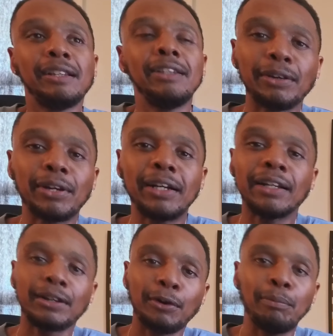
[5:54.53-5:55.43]
they'll kind
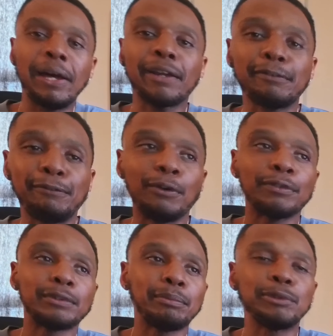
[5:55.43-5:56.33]
of go back and forth
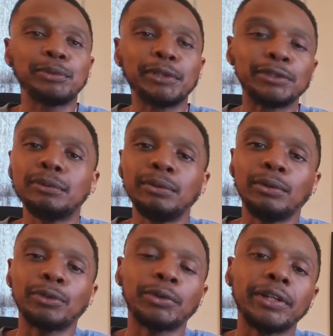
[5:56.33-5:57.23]
to between 2
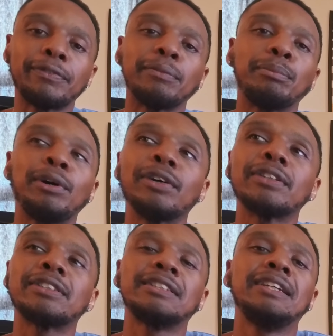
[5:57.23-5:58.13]
or 3 different
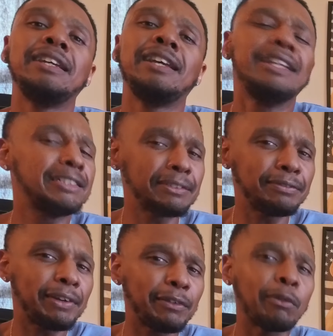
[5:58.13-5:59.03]
parts, and it's a
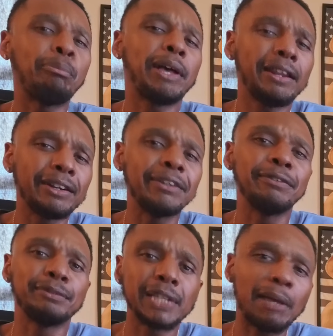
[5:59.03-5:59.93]
very
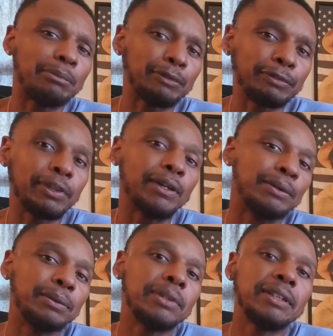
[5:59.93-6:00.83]
repetitive type of flow.
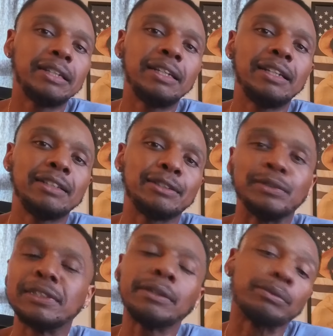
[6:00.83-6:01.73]
So
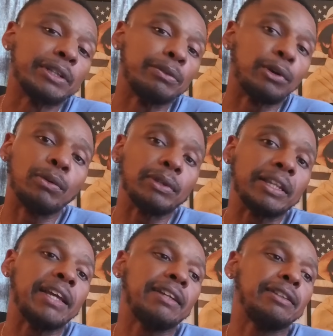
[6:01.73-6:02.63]
there's nothing really wrong with
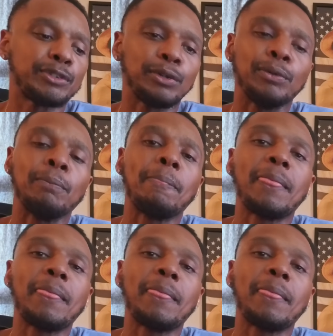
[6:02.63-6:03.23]
that. So